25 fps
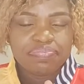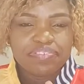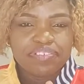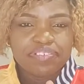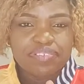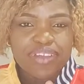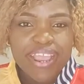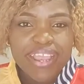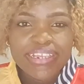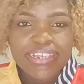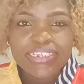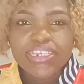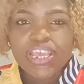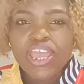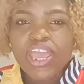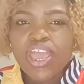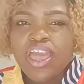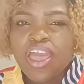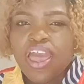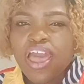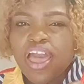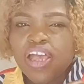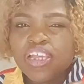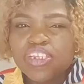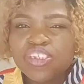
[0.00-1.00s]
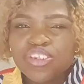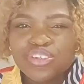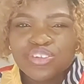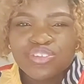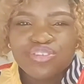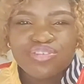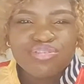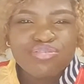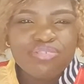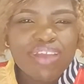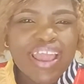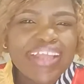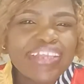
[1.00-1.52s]
right? A
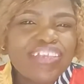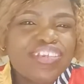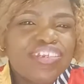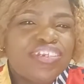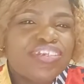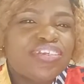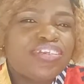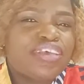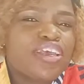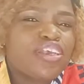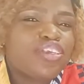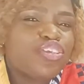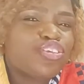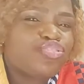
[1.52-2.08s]
stress